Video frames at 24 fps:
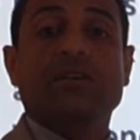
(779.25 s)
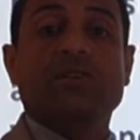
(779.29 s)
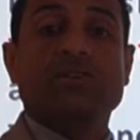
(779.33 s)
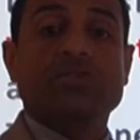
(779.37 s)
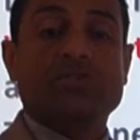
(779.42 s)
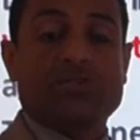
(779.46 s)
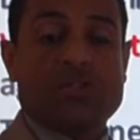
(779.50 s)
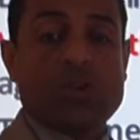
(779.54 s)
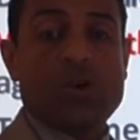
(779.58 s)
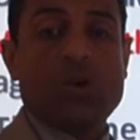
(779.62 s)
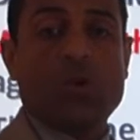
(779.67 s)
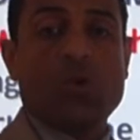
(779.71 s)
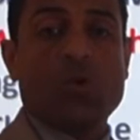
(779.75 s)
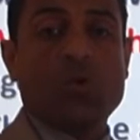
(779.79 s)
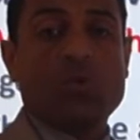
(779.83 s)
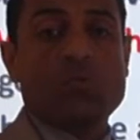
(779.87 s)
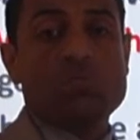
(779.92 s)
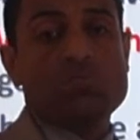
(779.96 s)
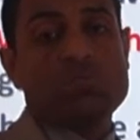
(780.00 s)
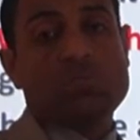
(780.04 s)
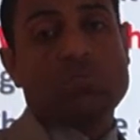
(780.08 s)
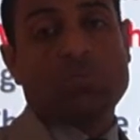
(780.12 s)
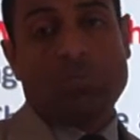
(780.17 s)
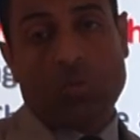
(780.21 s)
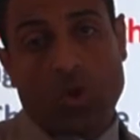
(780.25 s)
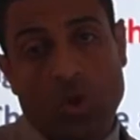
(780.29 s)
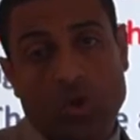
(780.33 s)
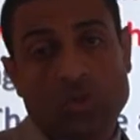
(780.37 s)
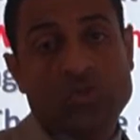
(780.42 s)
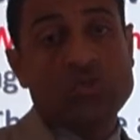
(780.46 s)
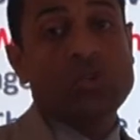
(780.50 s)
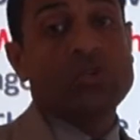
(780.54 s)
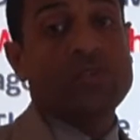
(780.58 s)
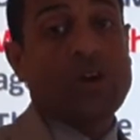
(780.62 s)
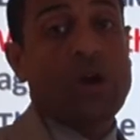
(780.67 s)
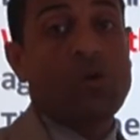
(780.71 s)
So
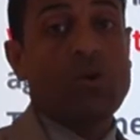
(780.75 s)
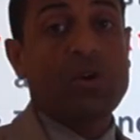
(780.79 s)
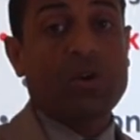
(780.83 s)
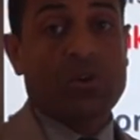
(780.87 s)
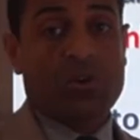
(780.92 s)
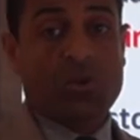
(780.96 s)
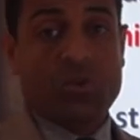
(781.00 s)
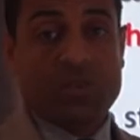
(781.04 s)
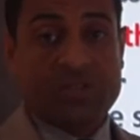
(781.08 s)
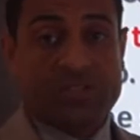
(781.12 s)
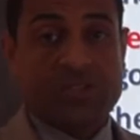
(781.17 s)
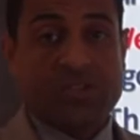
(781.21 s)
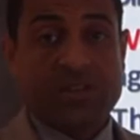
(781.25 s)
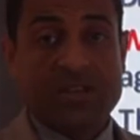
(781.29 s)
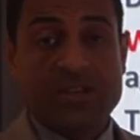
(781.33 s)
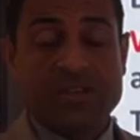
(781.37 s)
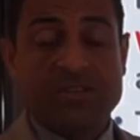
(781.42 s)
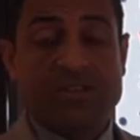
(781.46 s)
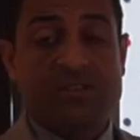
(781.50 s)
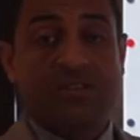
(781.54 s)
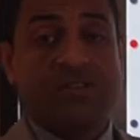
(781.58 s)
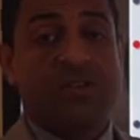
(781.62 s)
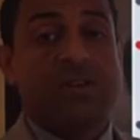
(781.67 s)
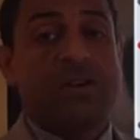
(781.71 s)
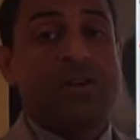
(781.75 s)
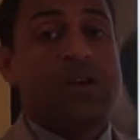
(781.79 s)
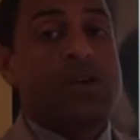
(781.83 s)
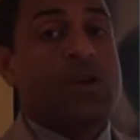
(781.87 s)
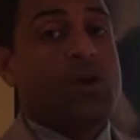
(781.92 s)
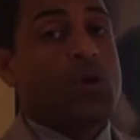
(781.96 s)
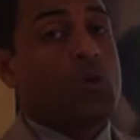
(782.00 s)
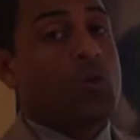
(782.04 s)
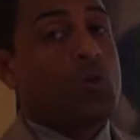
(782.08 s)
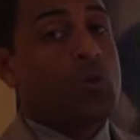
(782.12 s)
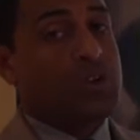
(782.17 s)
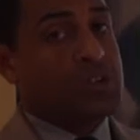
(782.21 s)
most of our questions
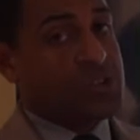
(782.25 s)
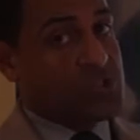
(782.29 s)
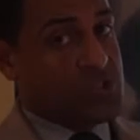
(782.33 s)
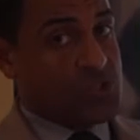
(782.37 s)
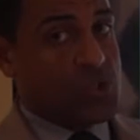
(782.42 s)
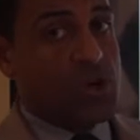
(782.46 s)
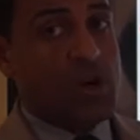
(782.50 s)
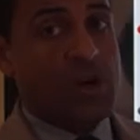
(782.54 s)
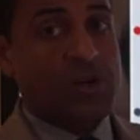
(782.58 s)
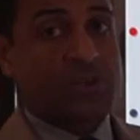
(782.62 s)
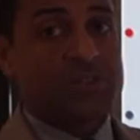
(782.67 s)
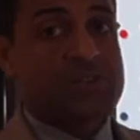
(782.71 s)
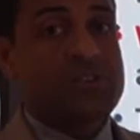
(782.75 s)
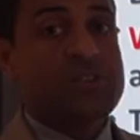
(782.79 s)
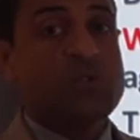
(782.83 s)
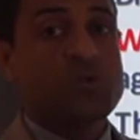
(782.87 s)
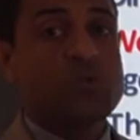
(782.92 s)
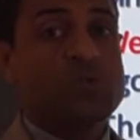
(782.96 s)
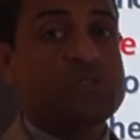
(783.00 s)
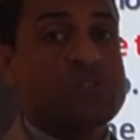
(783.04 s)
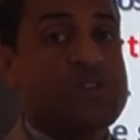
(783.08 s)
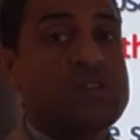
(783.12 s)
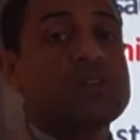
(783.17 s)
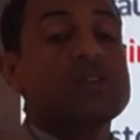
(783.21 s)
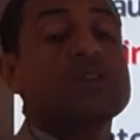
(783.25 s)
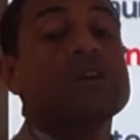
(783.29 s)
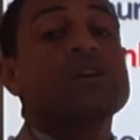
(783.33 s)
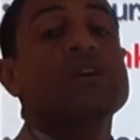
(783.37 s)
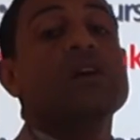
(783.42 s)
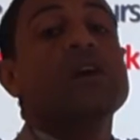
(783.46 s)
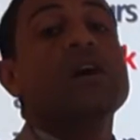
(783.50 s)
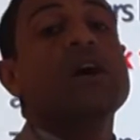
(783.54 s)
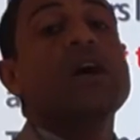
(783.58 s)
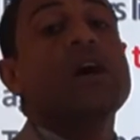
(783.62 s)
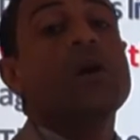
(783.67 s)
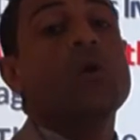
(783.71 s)
will start using
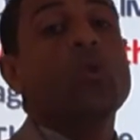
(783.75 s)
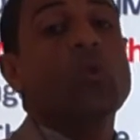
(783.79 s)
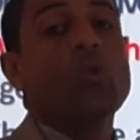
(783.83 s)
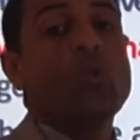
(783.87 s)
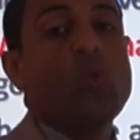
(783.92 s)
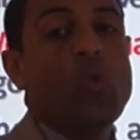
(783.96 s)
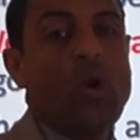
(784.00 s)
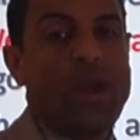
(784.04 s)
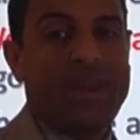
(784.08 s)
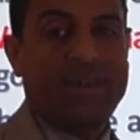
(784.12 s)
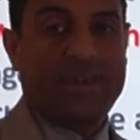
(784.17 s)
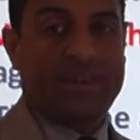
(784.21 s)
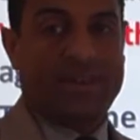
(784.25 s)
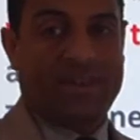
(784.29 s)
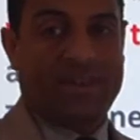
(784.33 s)
when.